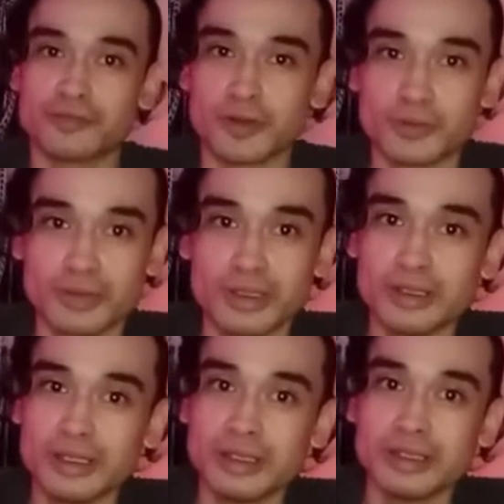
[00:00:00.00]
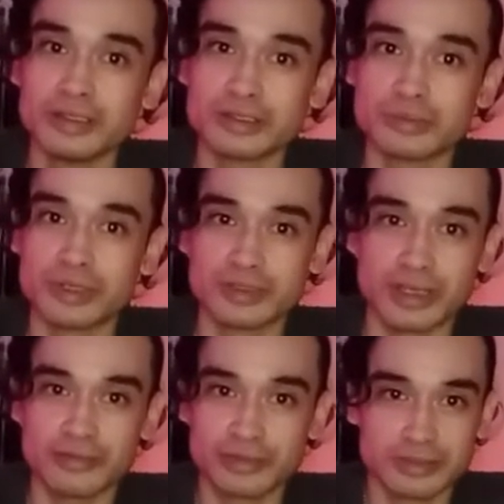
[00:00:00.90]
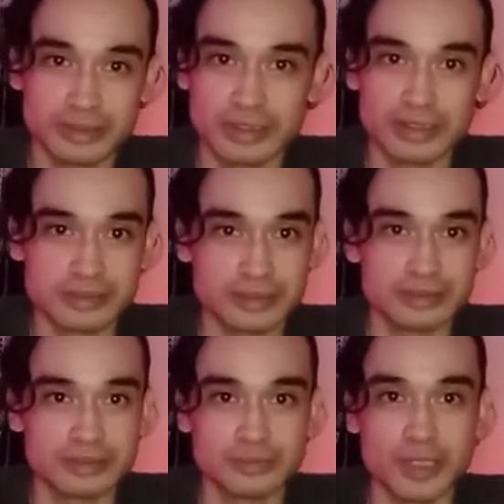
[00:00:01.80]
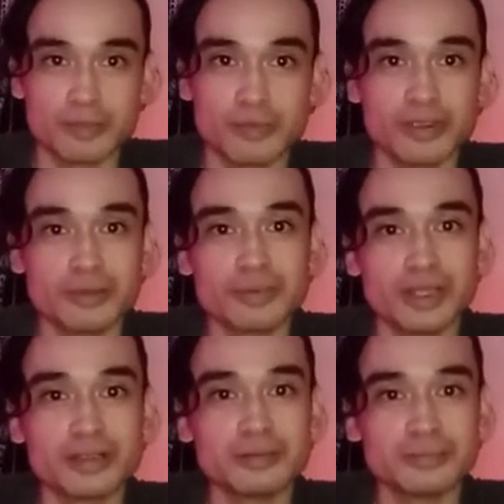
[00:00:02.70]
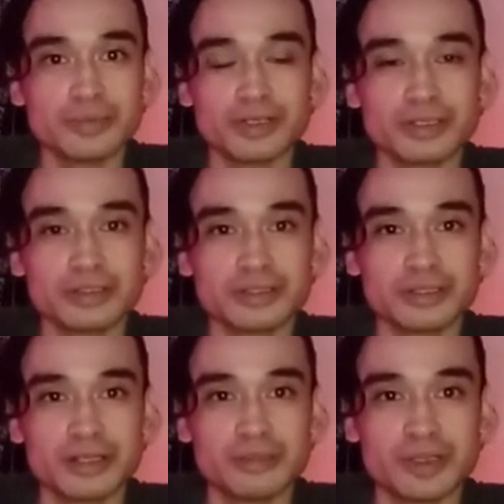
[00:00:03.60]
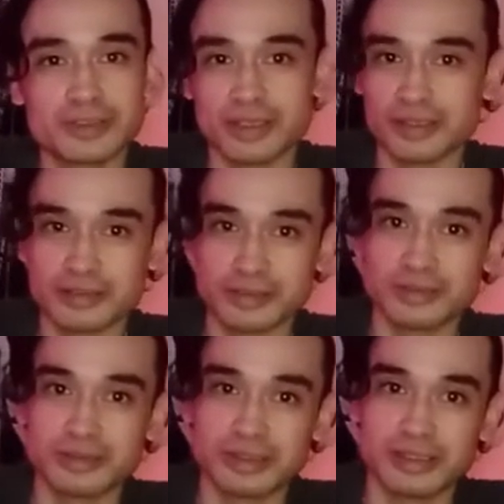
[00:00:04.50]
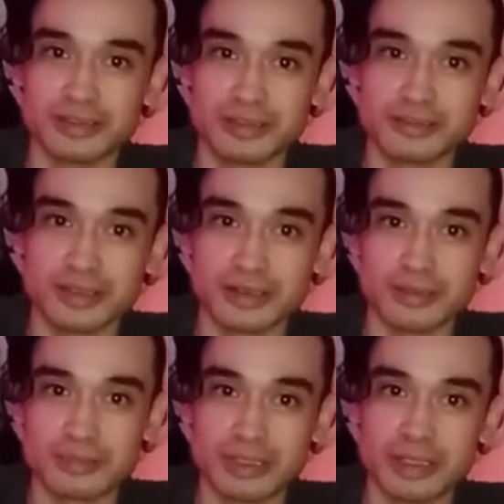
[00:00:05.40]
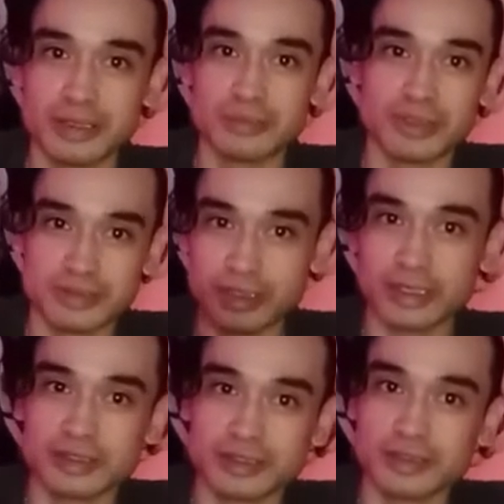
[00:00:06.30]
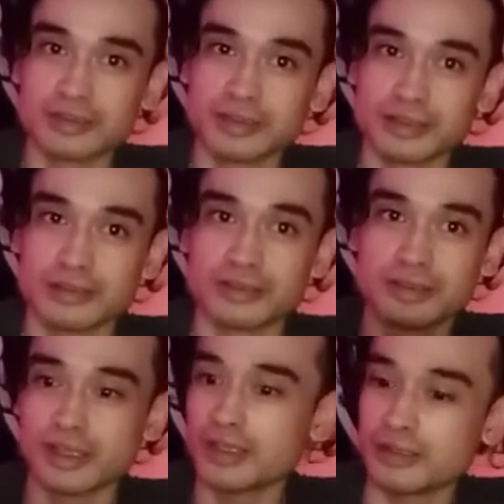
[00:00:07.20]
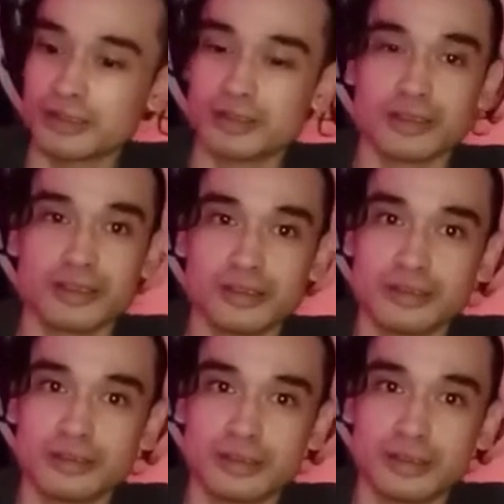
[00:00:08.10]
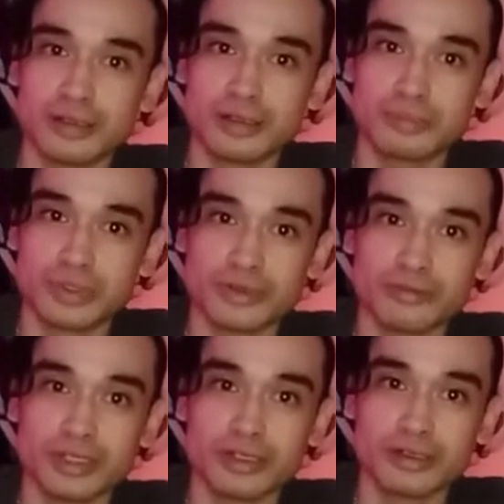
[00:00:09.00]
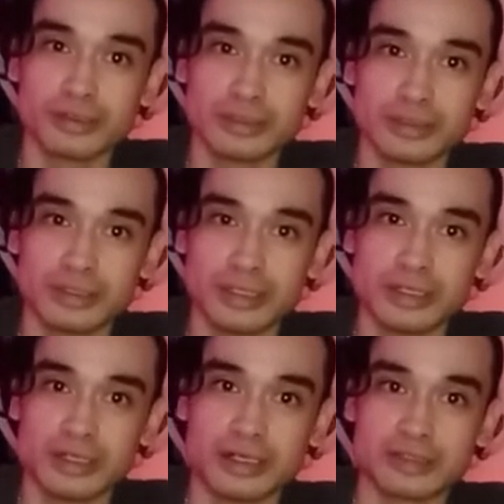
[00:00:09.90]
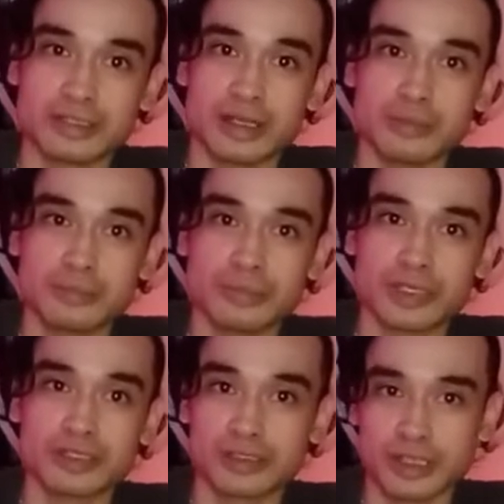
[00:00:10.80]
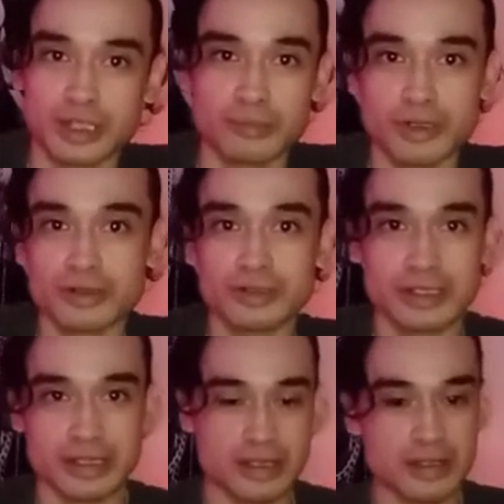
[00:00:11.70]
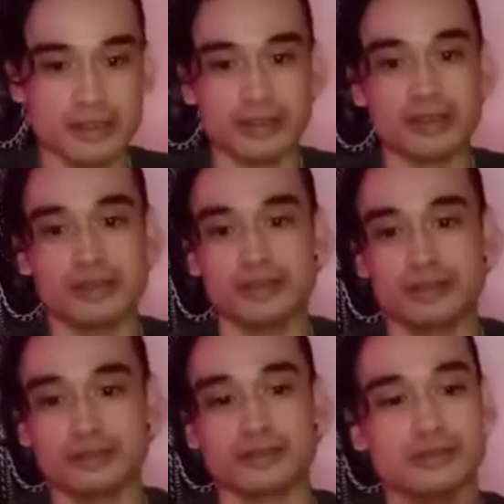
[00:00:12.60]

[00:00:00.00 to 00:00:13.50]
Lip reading: phone, just because I haven't set this bad boy up yet, but I'll be excited to get this set up. So you see I can take the light and then put it over here on top, take the camera out, and